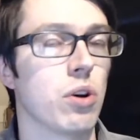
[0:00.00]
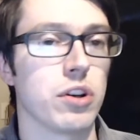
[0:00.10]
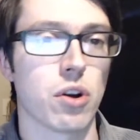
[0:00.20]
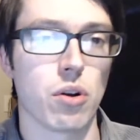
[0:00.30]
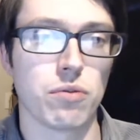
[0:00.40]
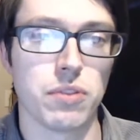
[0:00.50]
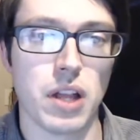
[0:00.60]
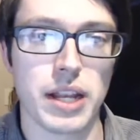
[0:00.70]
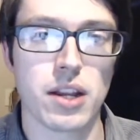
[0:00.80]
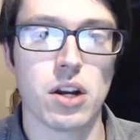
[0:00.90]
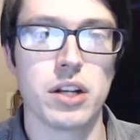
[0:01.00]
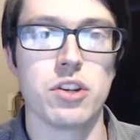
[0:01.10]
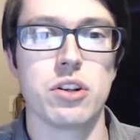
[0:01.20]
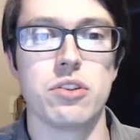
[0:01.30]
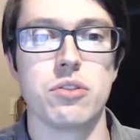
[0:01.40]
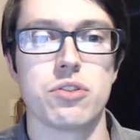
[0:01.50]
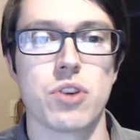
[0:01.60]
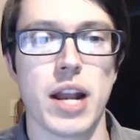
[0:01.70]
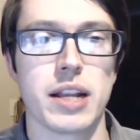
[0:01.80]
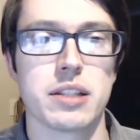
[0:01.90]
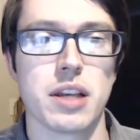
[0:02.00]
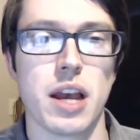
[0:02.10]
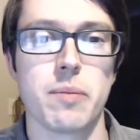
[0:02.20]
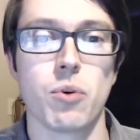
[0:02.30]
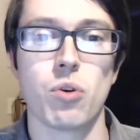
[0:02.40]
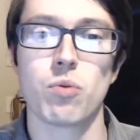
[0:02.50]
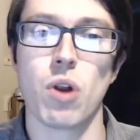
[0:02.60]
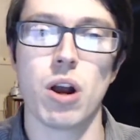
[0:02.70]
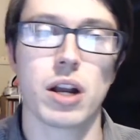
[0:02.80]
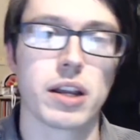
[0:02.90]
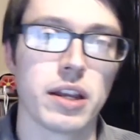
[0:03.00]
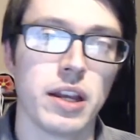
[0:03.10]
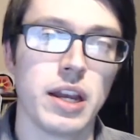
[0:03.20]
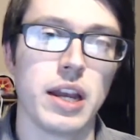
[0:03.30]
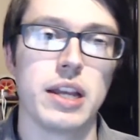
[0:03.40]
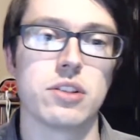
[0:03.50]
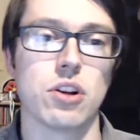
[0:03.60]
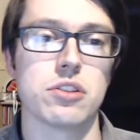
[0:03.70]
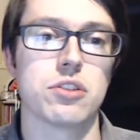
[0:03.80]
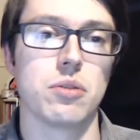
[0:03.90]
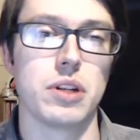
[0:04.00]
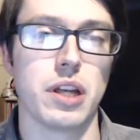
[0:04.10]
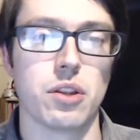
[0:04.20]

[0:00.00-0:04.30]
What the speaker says: or your own Flygon, you can do a Dragon type, or Rock is also